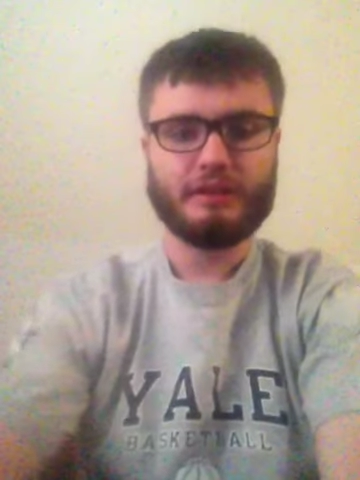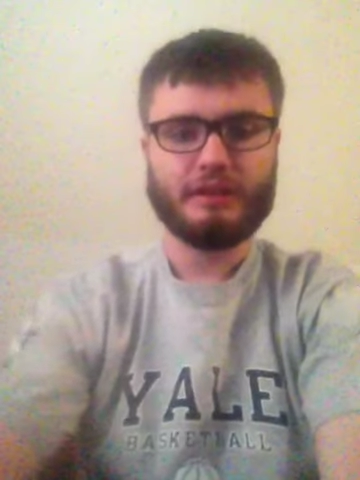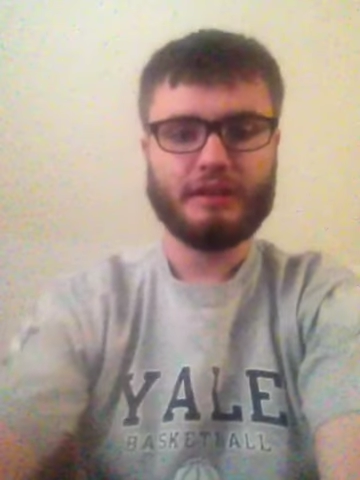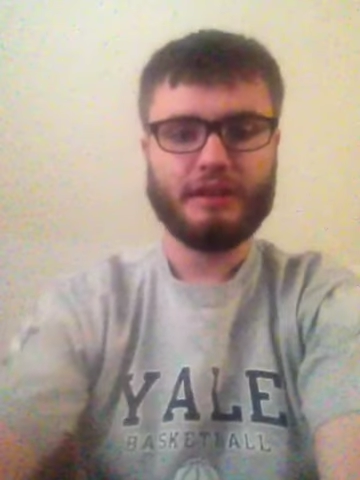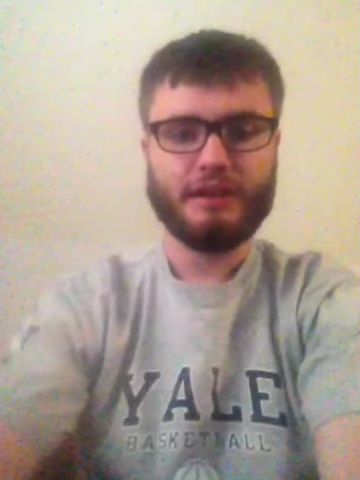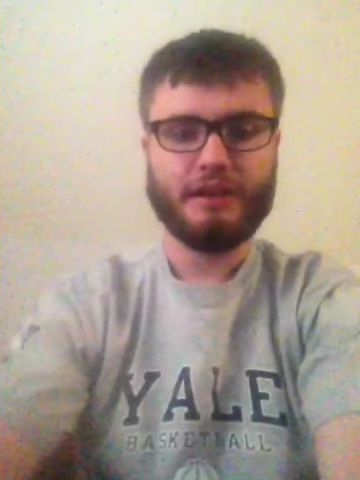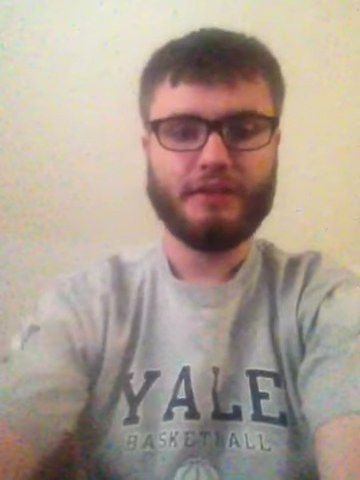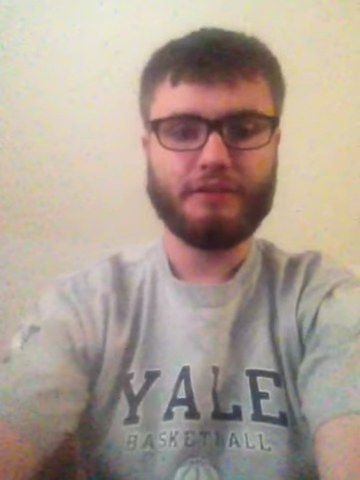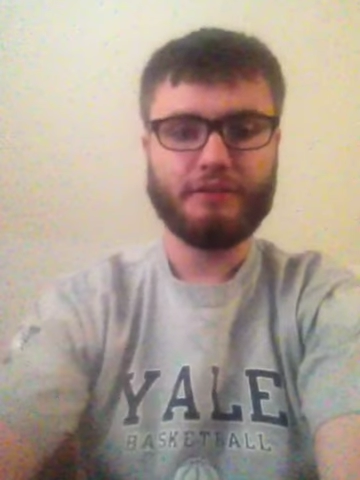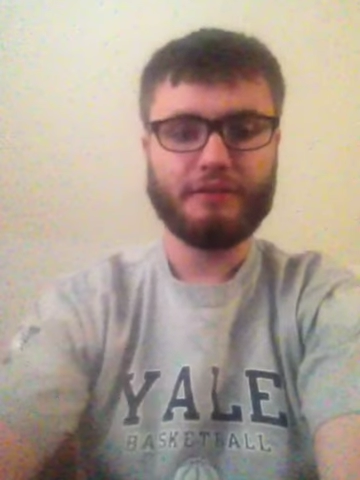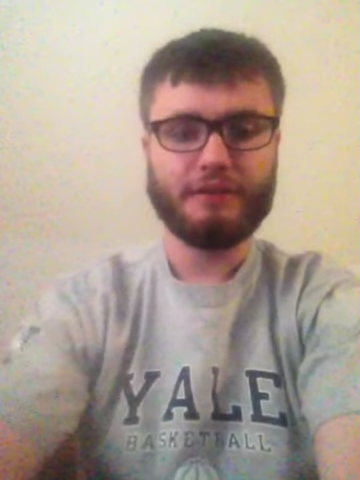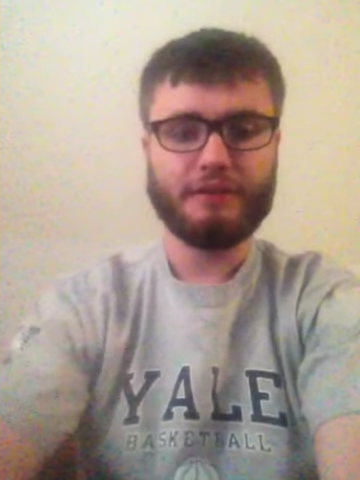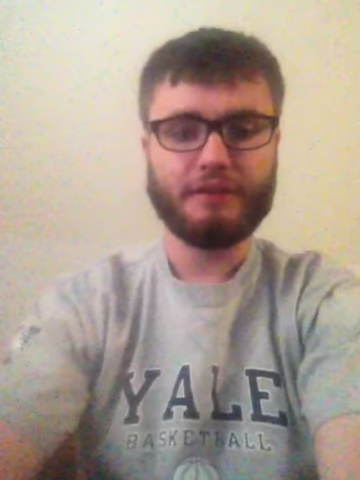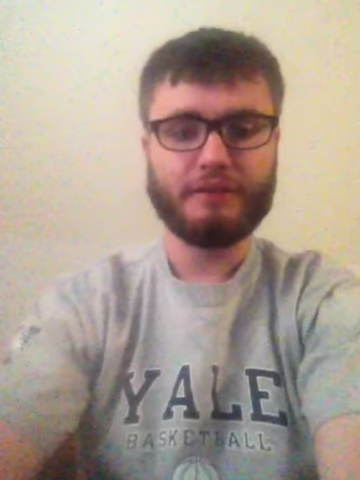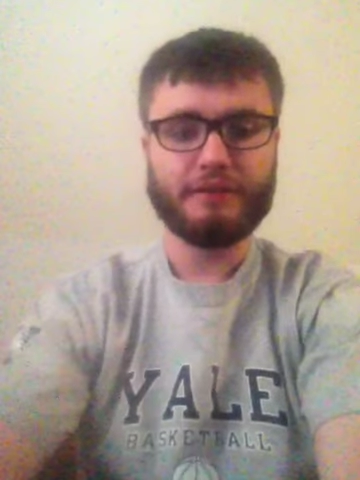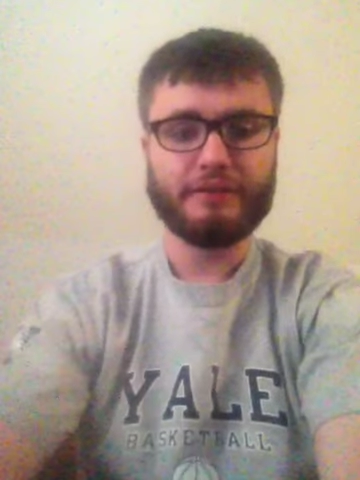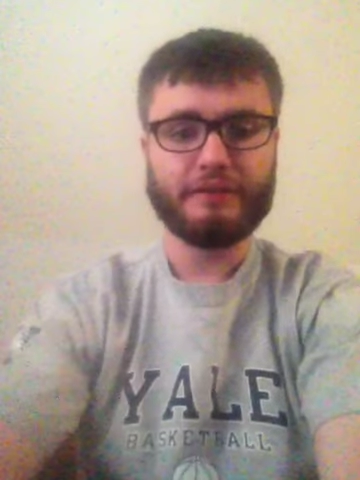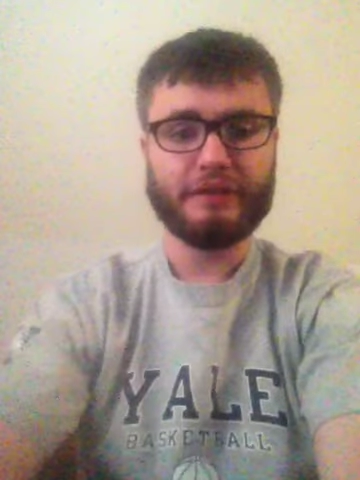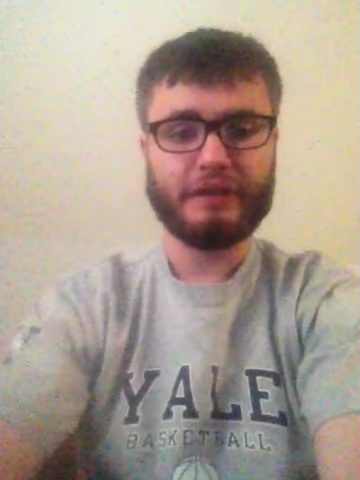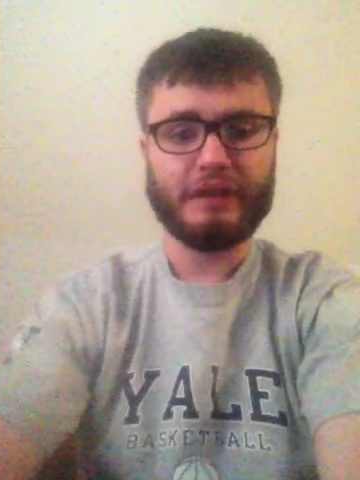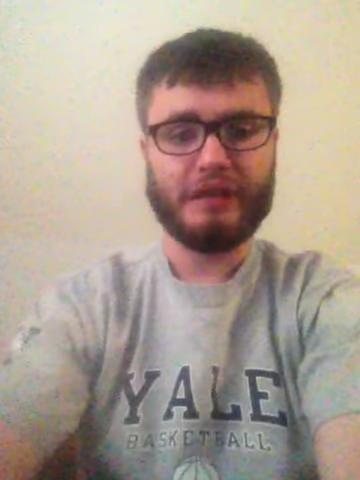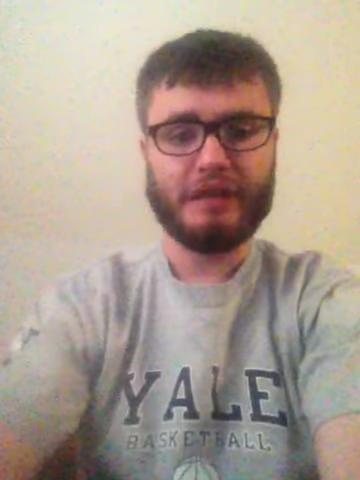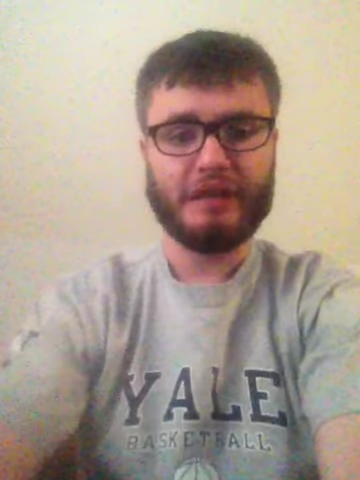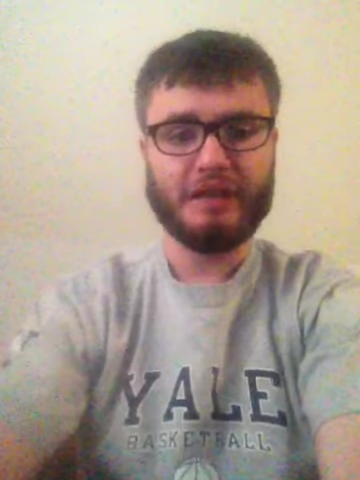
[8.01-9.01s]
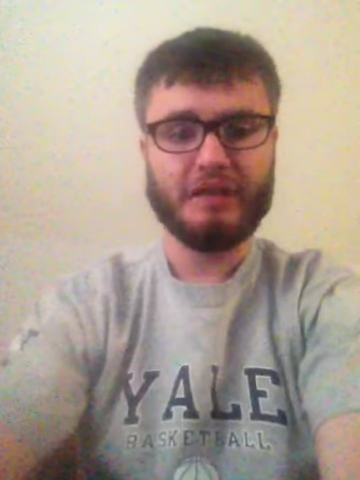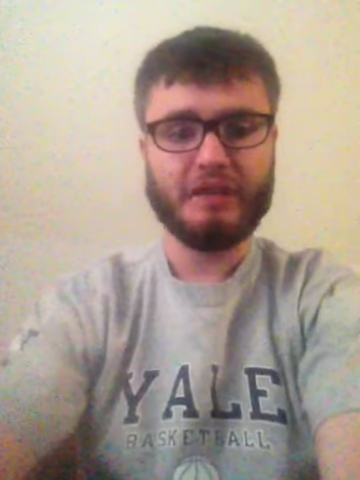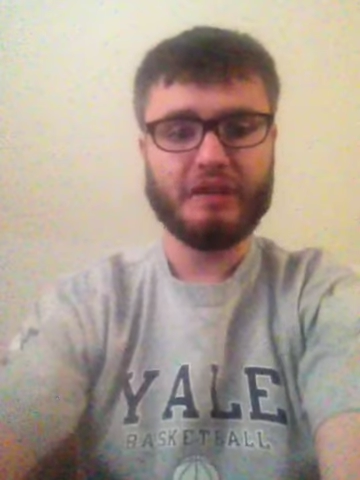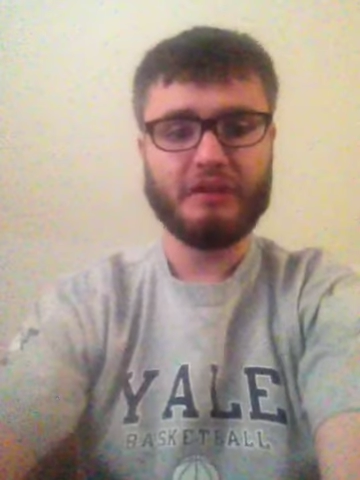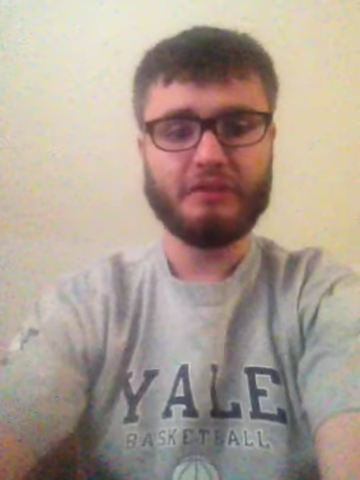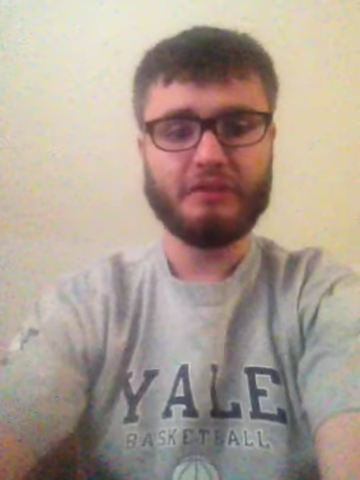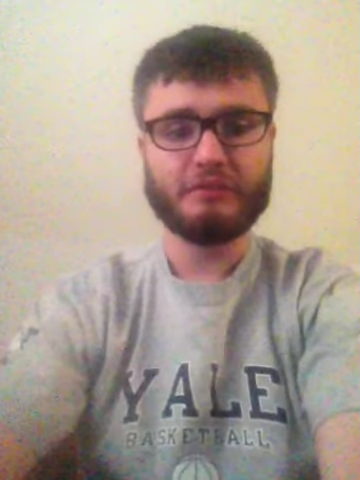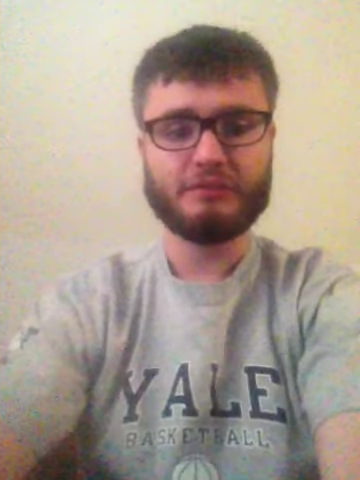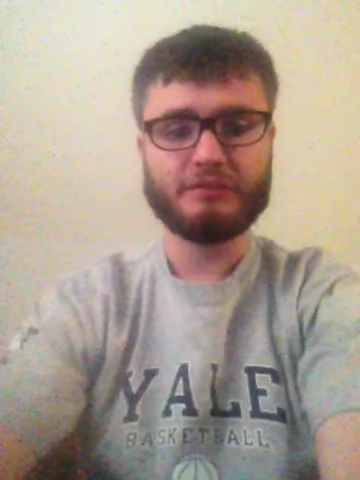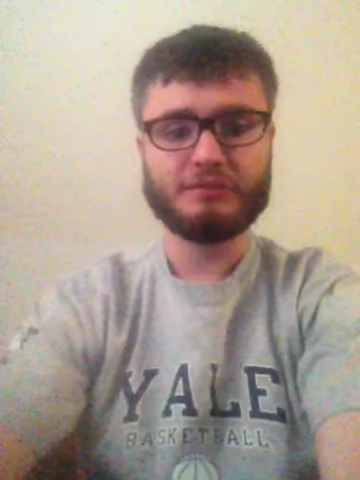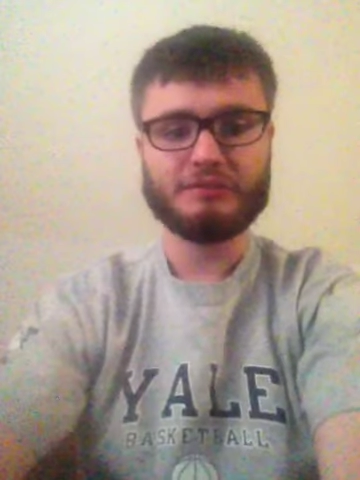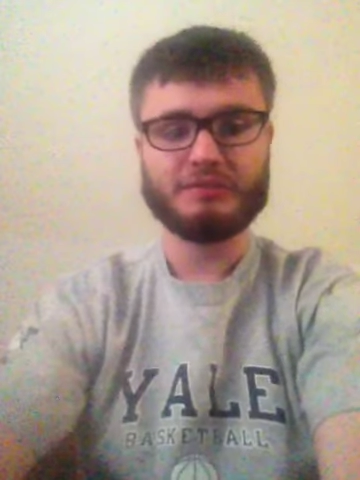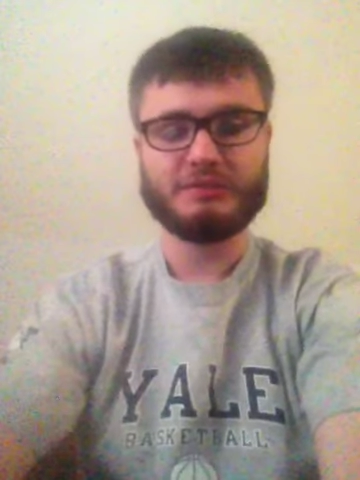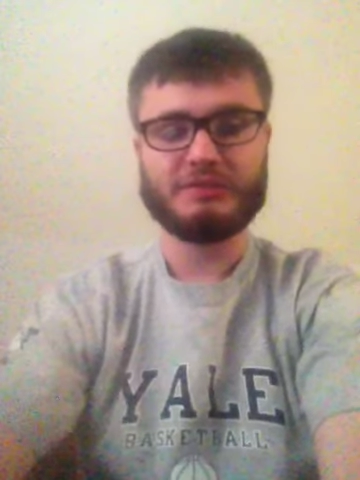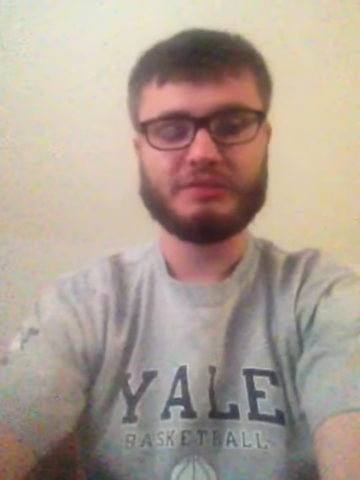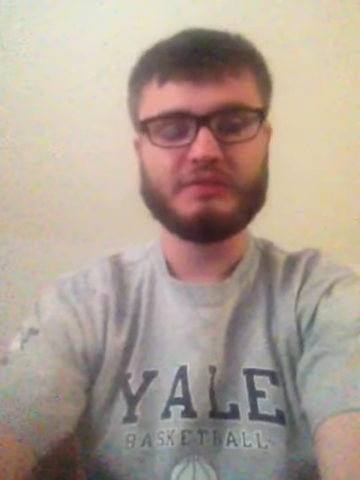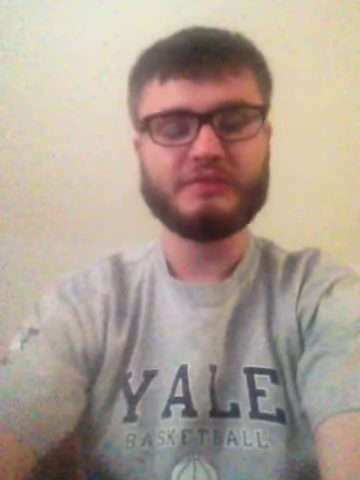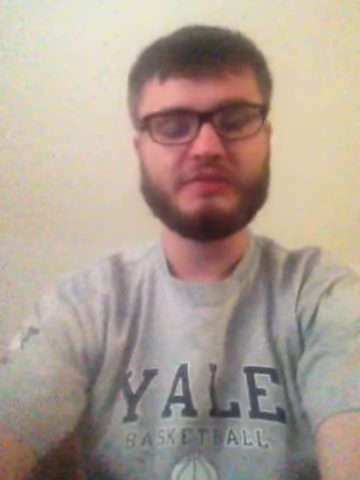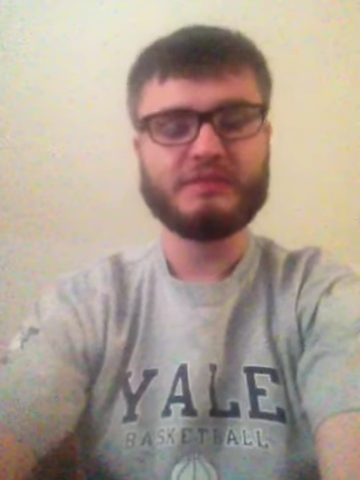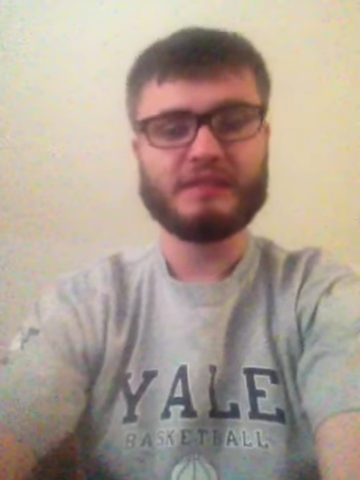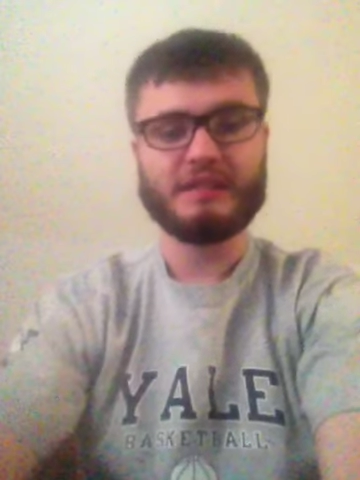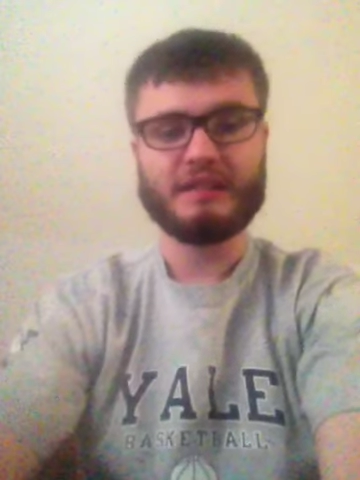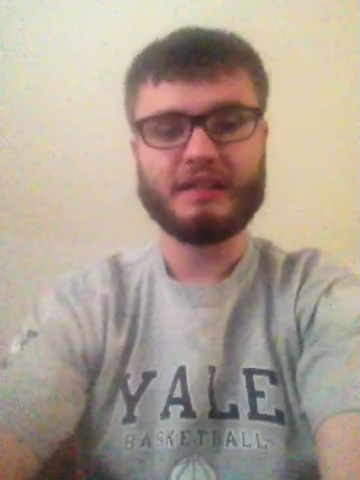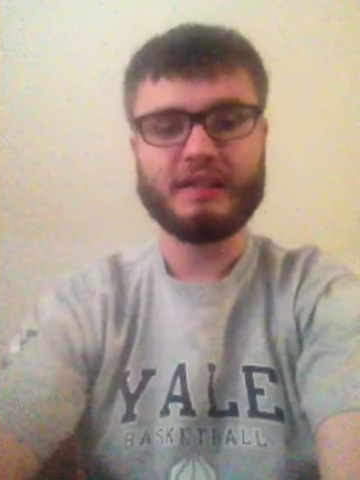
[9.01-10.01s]
I have another eight hour
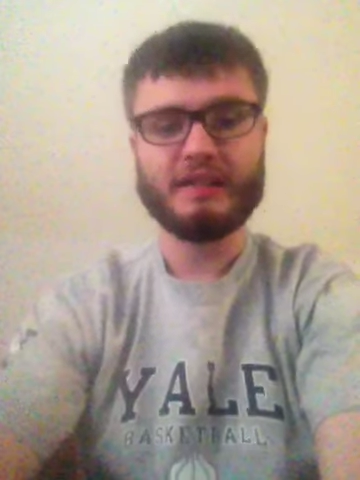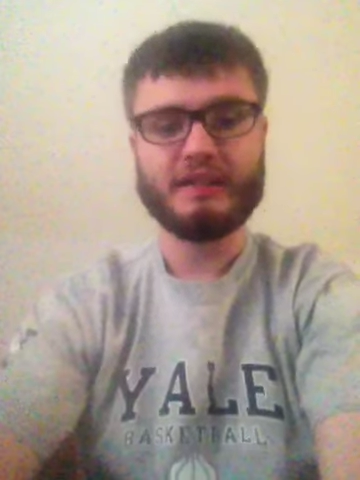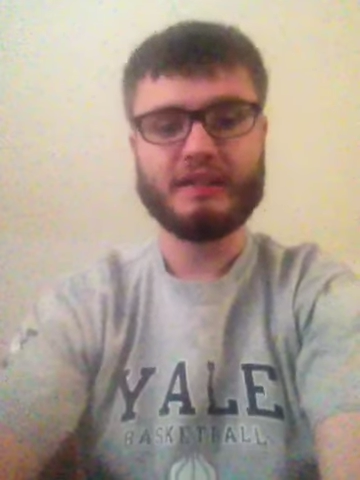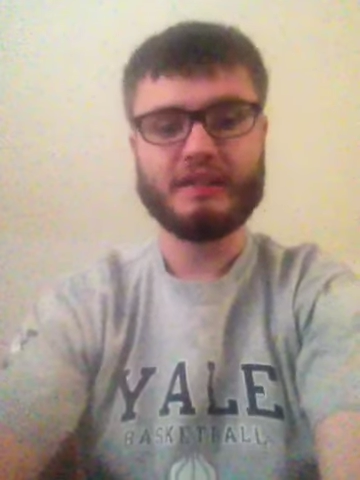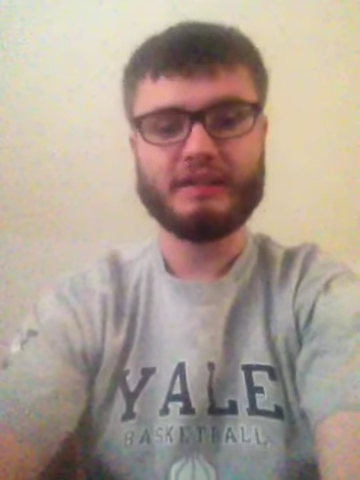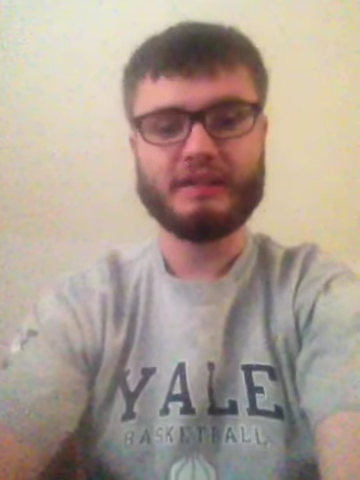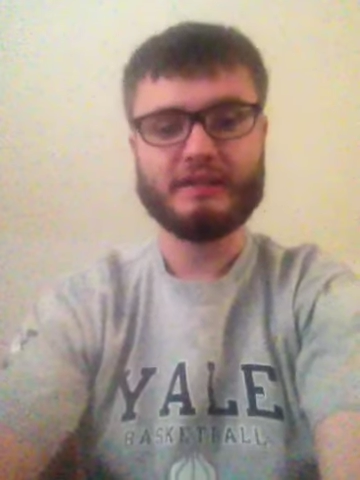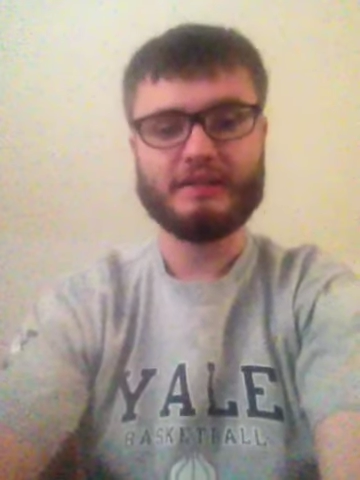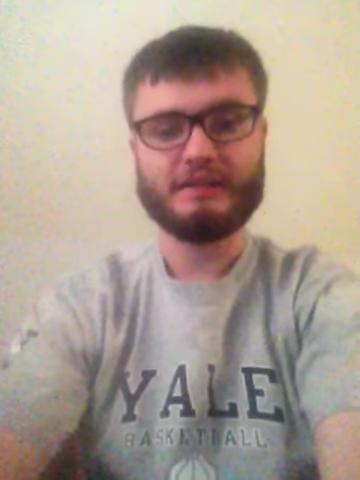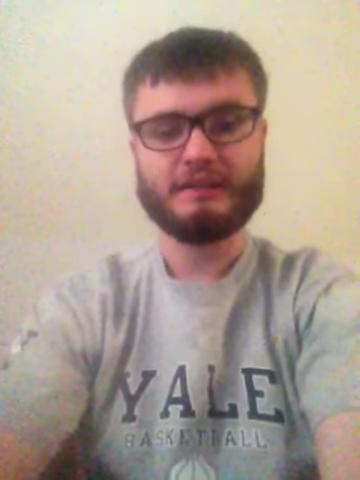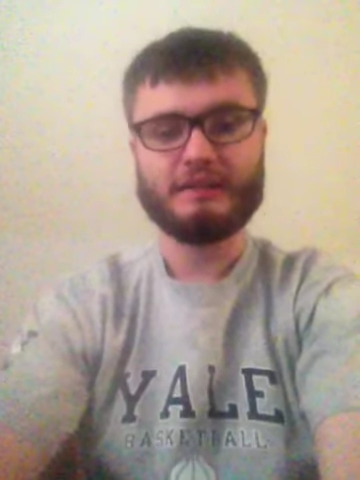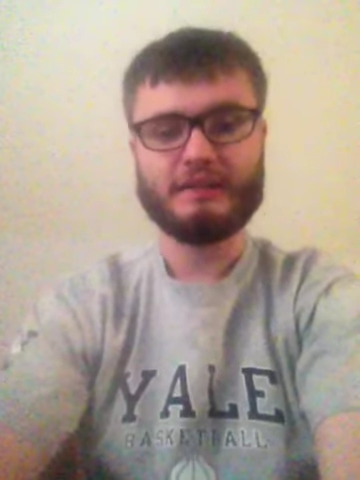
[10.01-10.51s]
shift today.